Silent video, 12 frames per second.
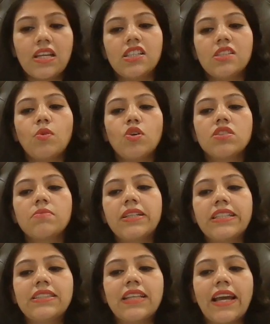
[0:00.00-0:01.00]

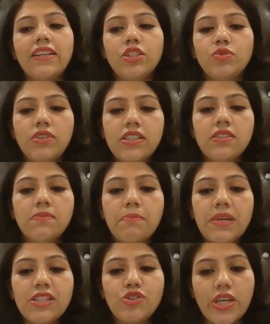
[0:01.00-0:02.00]
Responsibilities and duties
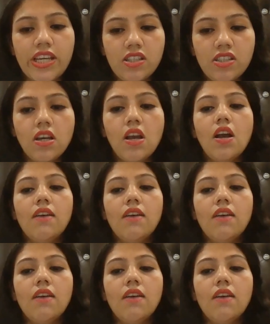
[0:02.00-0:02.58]
may change